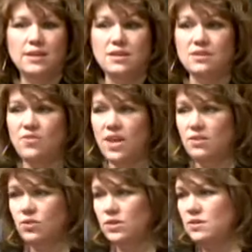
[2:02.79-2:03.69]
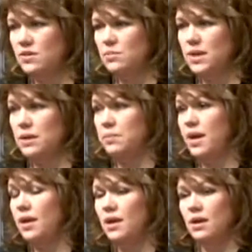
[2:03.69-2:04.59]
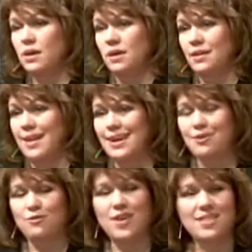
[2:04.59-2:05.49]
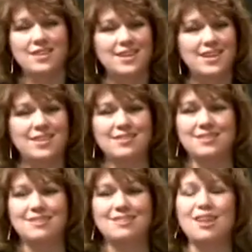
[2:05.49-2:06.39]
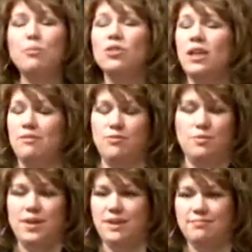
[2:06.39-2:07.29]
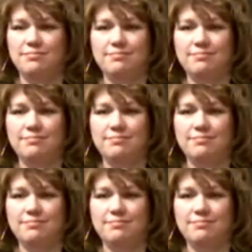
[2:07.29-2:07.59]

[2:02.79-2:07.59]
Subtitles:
and to his faithfulness to me and my lack of faith and his stubborn love for me.